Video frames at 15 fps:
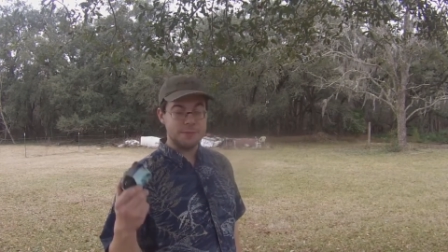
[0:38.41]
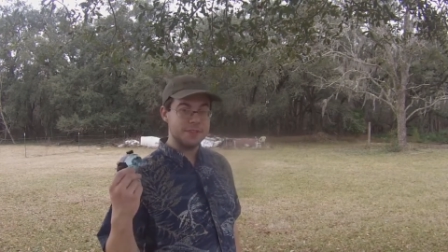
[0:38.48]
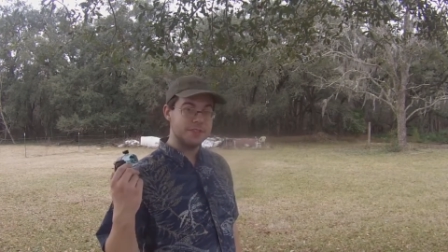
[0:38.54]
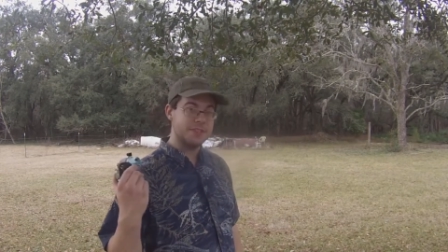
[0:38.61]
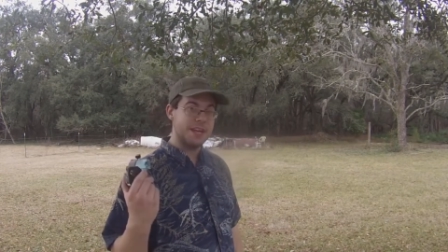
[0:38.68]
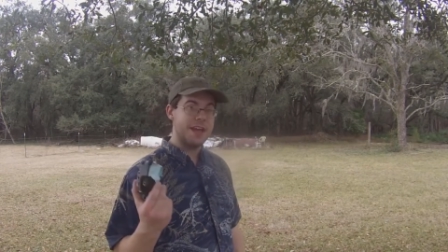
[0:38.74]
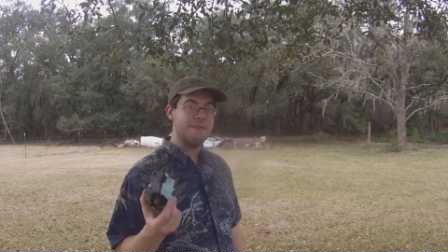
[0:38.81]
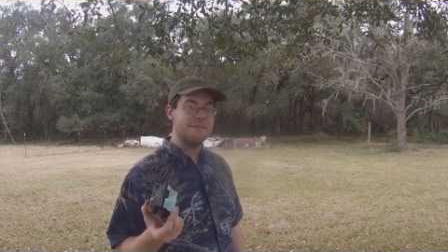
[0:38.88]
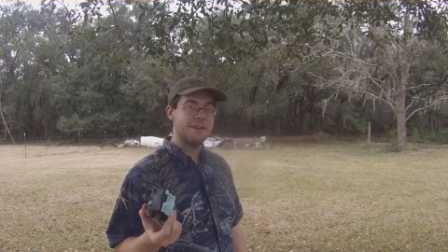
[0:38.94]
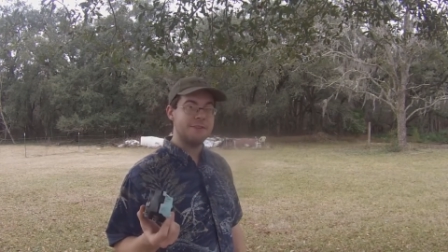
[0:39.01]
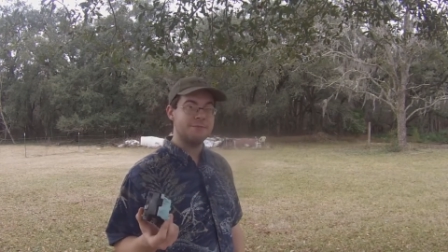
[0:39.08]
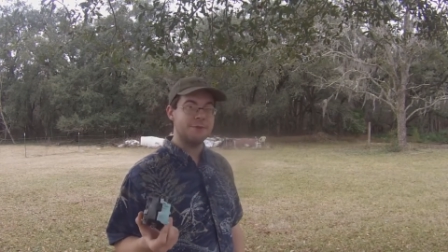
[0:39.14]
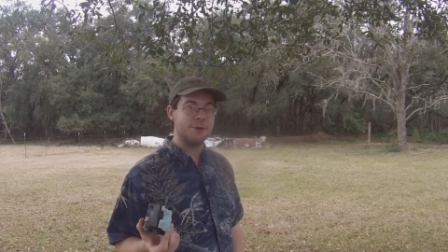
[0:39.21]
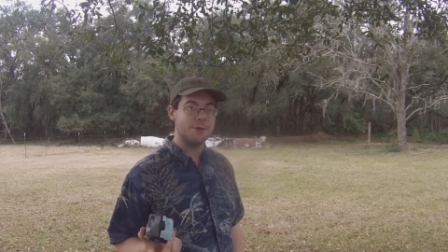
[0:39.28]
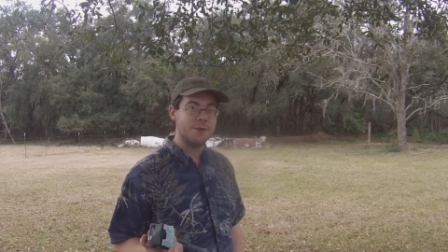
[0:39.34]
been saving it
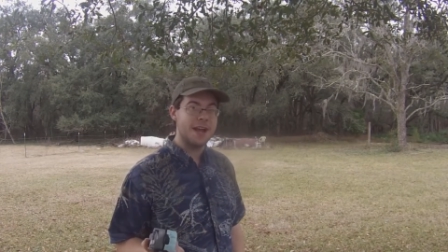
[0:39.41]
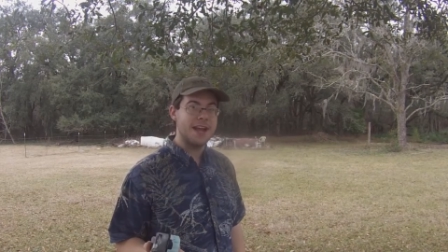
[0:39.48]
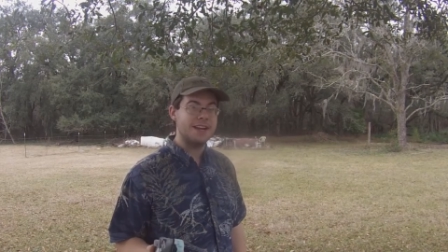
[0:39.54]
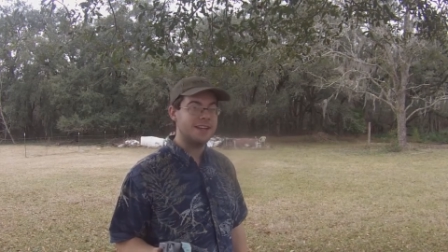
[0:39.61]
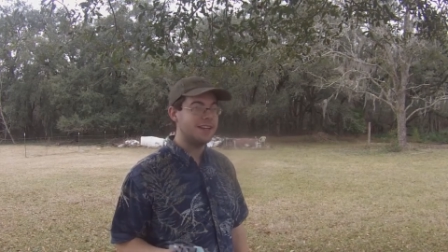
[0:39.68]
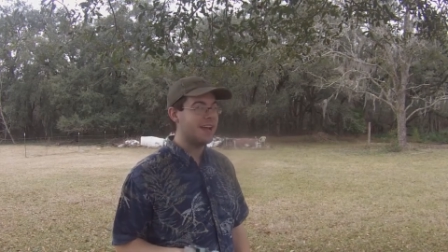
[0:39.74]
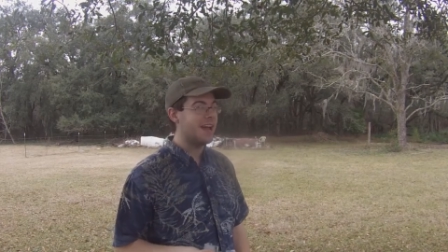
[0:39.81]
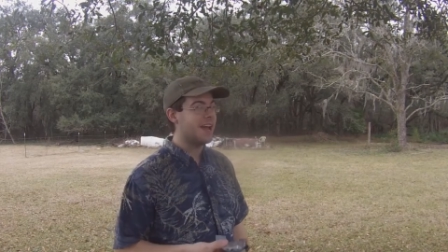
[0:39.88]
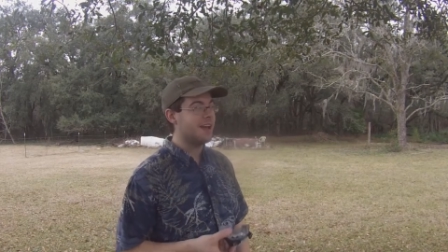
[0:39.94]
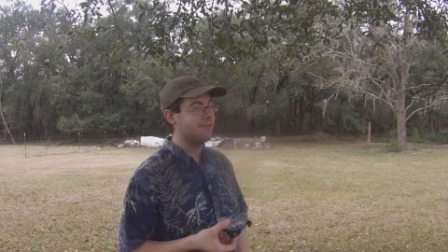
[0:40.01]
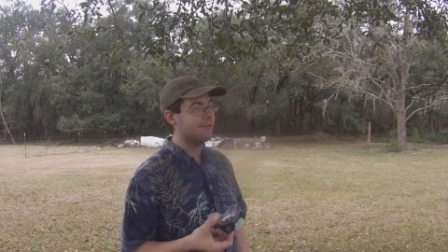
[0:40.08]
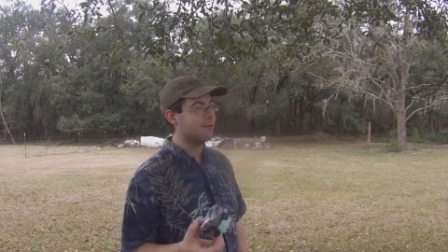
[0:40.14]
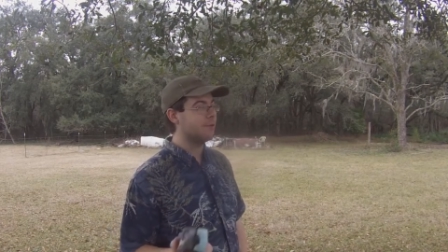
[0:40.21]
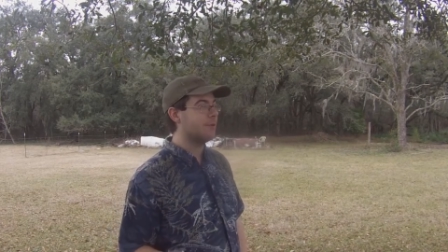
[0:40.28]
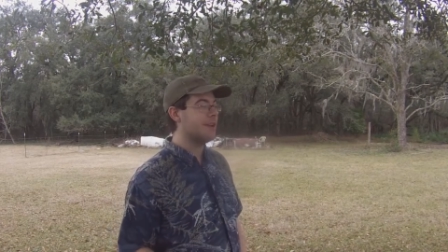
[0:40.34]
for a rainy day
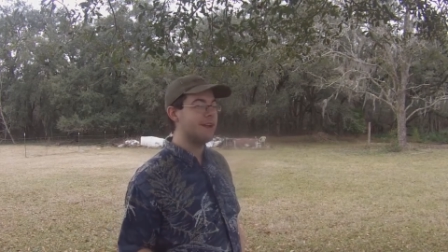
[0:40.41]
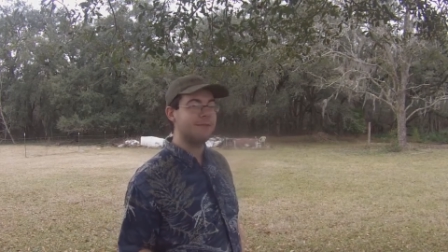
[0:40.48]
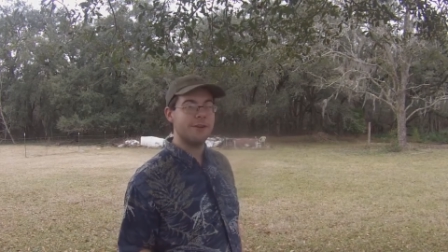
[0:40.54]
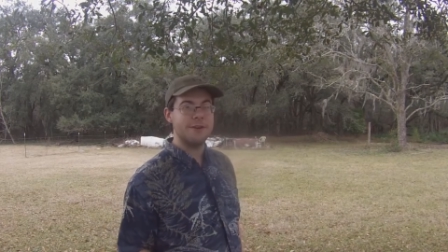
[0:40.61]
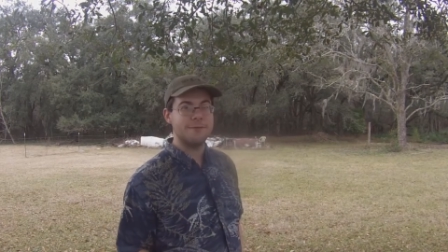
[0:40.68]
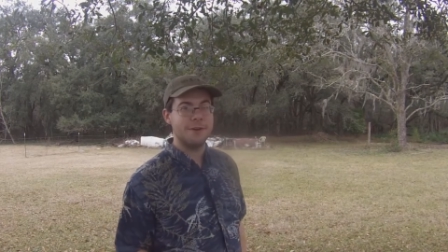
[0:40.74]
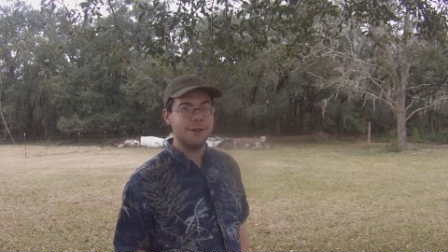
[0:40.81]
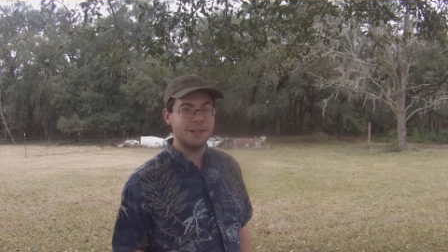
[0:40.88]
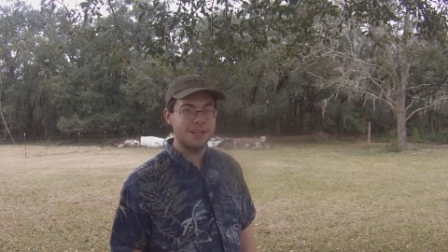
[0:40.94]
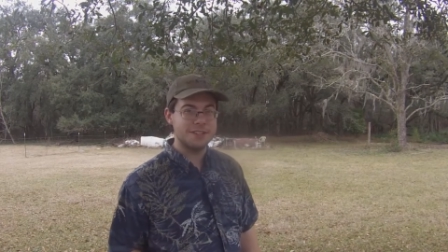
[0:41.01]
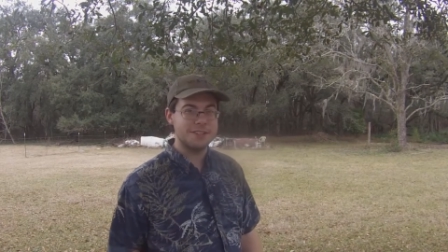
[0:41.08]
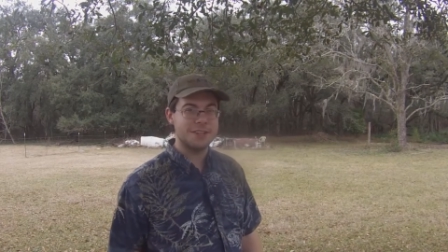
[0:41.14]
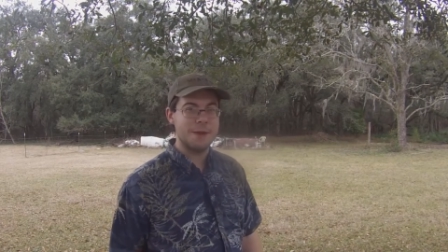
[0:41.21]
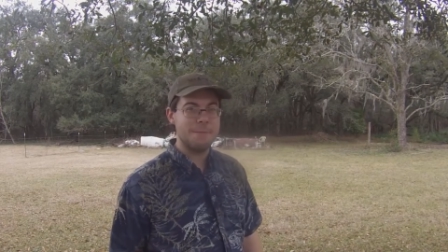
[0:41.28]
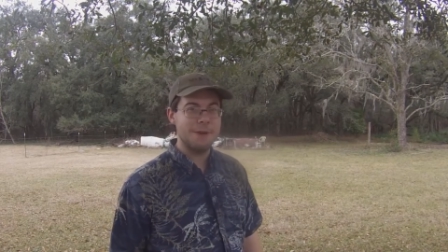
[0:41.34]
for whenever I felt like
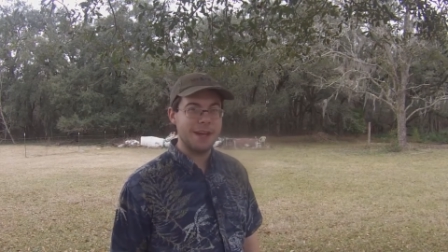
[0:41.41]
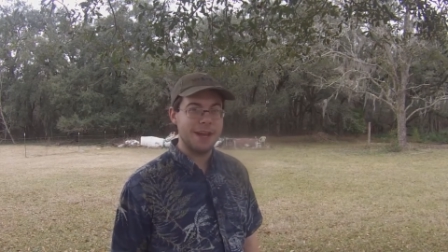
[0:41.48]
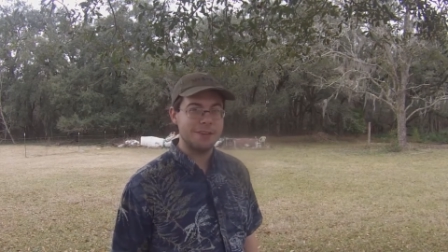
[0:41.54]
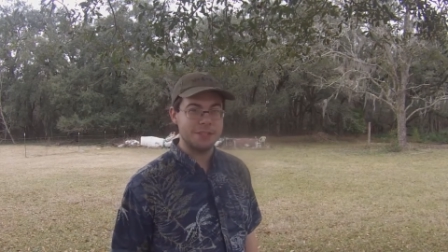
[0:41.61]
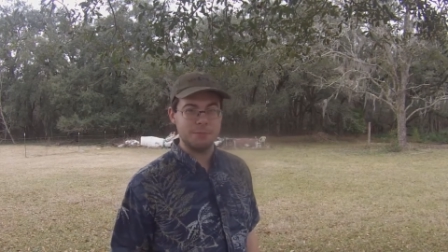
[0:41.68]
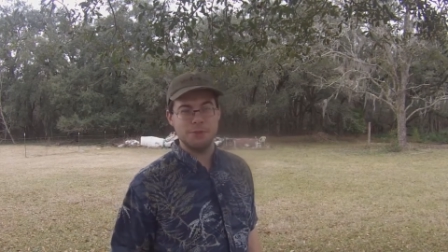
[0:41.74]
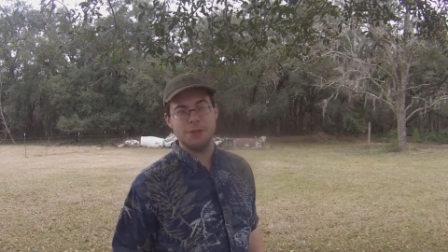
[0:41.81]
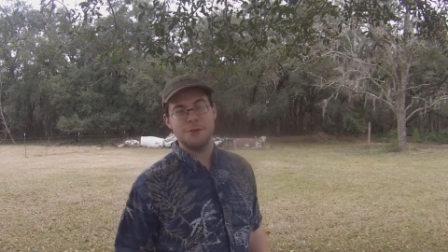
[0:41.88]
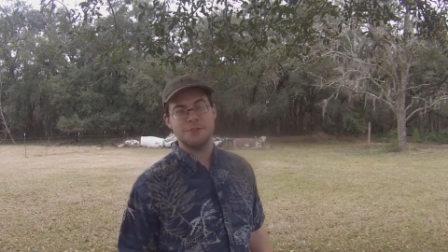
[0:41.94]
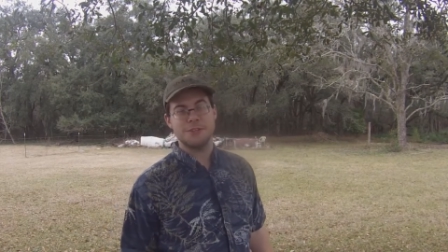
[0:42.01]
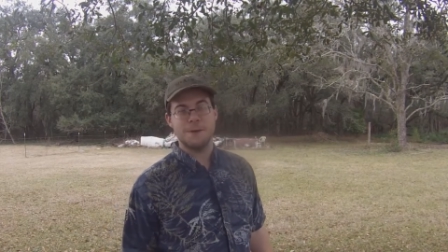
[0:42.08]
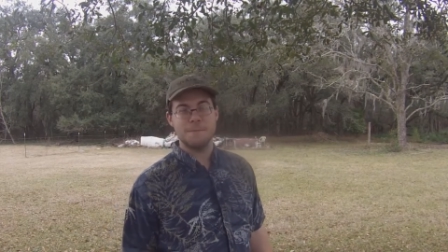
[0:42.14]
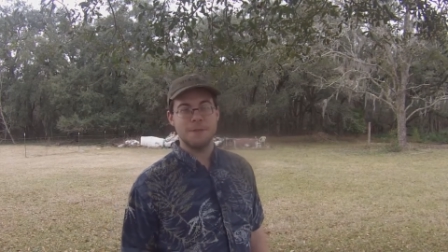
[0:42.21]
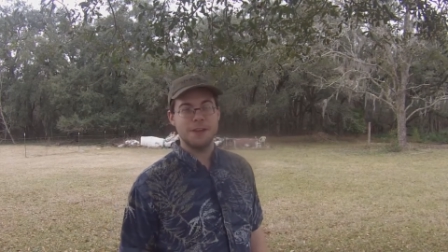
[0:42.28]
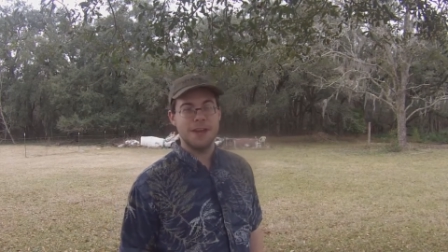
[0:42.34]
stepping out to blow
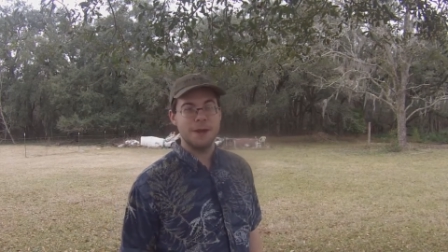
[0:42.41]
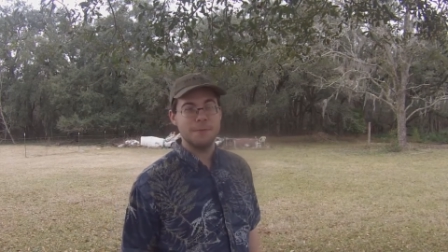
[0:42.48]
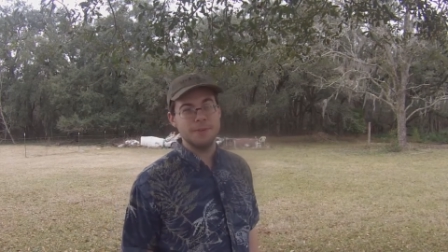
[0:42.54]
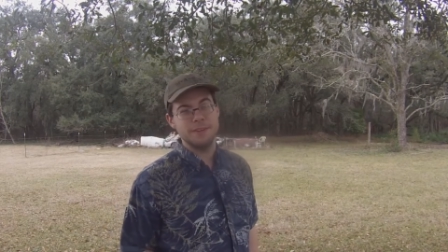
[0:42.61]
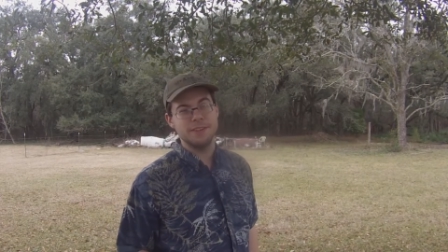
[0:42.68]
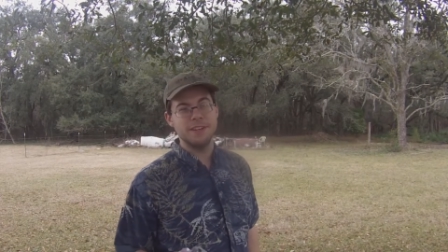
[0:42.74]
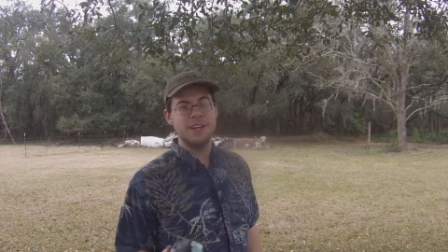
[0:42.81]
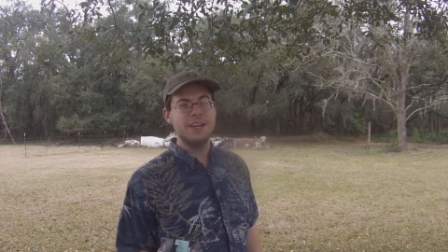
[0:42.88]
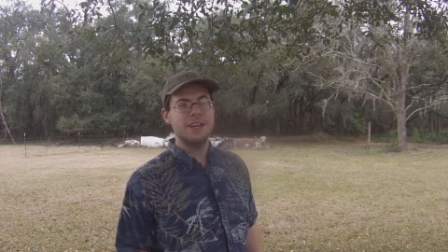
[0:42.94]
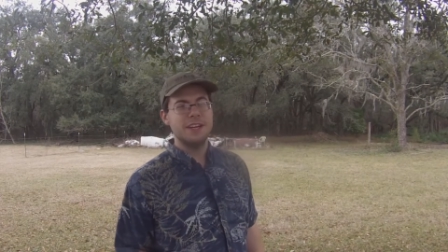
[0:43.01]
something up and